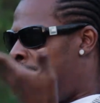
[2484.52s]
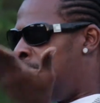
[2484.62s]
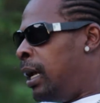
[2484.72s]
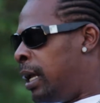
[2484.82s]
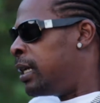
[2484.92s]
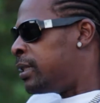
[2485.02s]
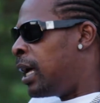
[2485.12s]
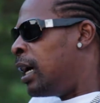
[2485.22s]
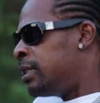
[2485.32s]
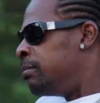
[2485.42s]
and, and as
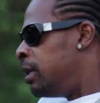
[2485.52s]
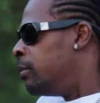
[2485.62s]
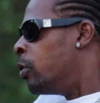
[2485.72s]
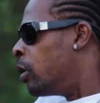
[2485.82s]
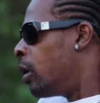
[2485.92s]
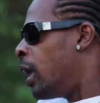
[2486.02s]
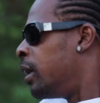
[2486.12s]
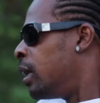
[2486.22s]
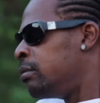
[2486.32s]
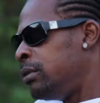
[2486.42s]
long as he hold out
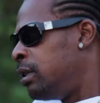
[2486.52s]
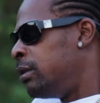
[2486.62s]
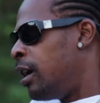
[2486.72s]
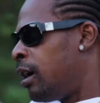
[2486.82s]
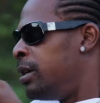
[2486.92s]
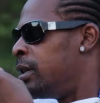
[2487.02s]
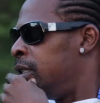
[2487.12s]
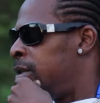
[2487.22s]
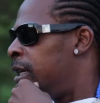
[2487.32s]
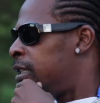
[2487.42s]
like that, and him not go big.
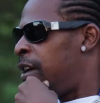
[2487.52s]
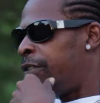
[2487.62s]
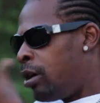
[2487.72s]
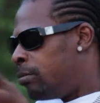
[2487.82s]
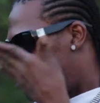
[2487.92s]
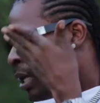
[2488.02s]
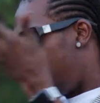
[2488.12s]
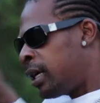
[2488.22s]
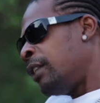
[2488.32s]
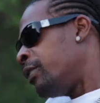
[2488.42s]
You see me I say? You have to come
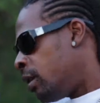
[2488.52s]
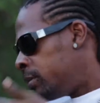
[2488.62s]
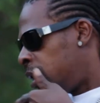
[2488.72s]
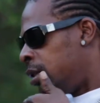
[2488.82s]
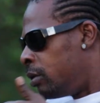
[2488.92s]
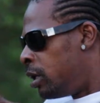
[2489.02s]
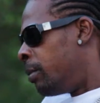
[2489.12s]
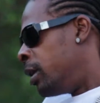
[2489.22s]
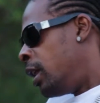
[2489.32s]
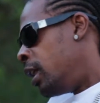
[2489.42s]
dog, you have to come say, yo, yeah
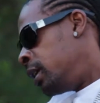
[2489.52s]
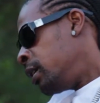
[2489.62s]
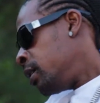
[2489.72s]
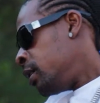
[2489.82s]
man, let me.